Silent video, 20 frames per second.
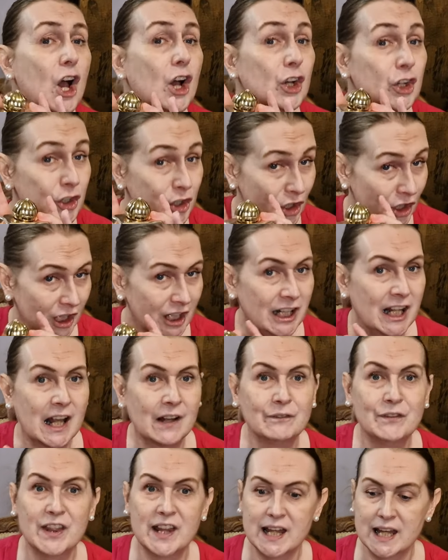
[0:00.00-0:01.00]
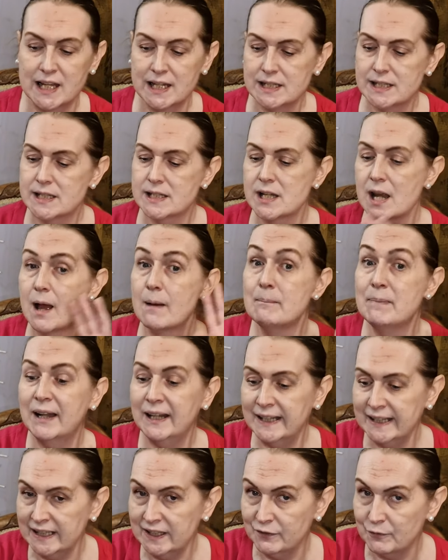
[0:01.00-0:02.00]
you'll love this,
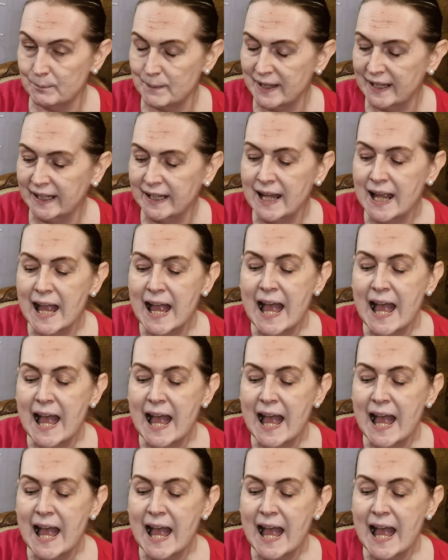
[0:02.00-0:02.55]
believe me.